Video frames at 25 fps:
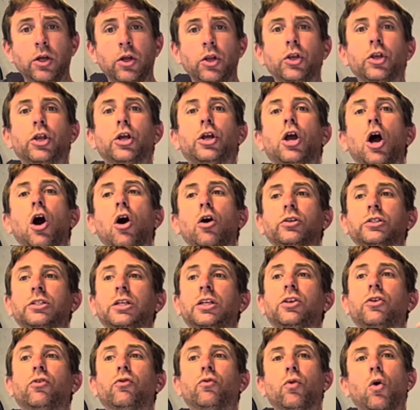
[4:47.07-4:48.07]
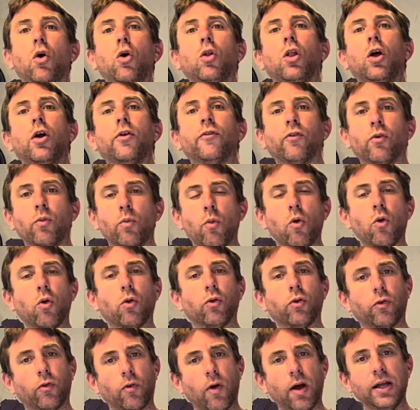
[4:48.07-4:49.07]
to cause it to roll over more on
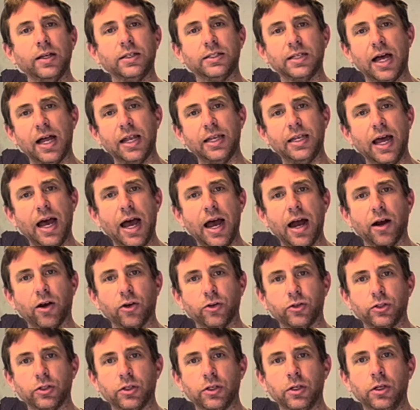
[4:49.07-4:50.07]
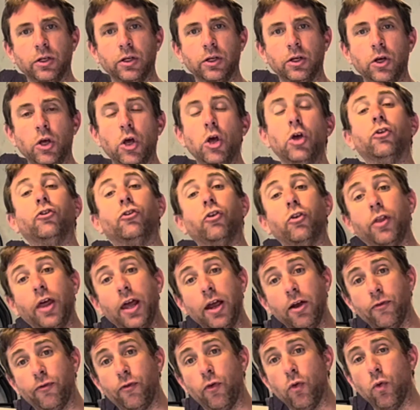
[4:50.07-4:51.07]
the right side tires. So
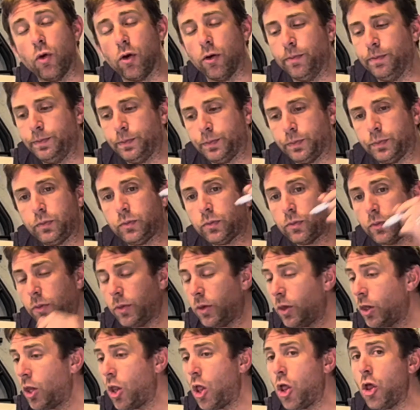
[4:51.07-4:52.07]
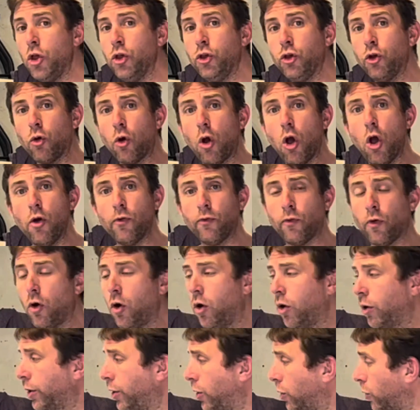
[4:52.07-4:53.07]
therefore, your
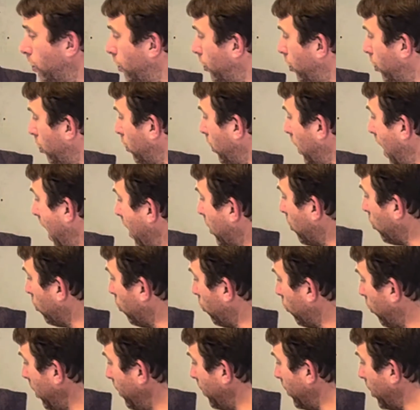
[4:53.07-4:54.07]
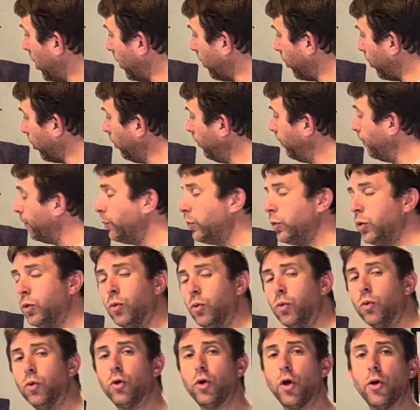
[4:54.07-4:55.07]
overall, your lateral grip number
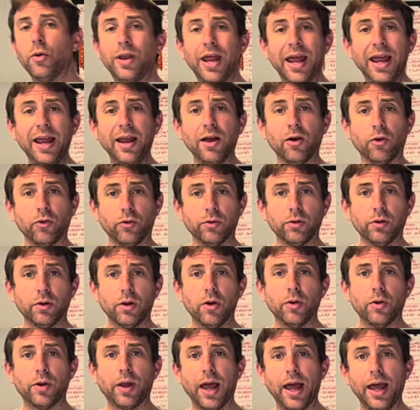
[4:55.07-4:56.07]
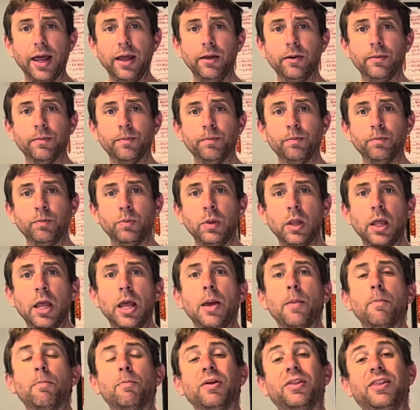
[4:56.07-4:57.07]
will go down, okay?
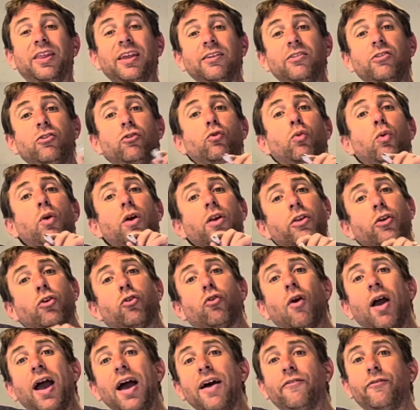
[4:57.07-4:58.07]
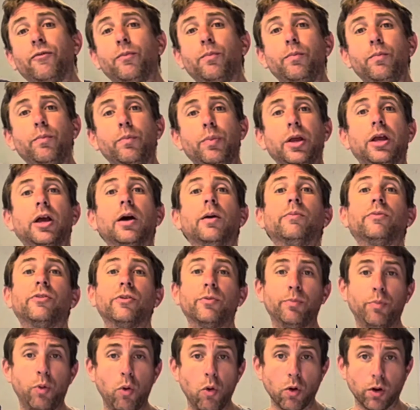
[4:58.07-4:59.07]
But this is where the graph becomes
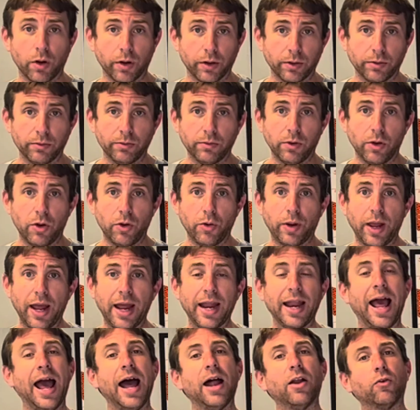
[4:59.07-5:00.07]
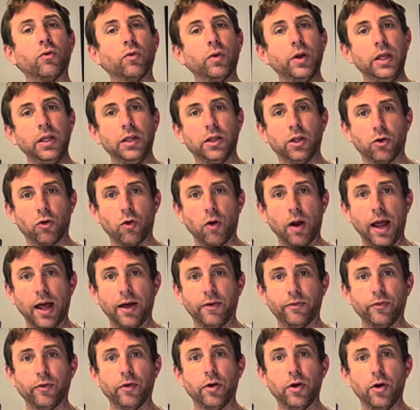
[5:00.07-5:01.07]
important, okay, and how to read the
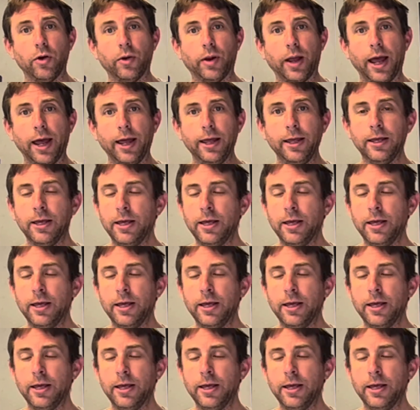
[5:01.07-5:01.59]
graph, okay?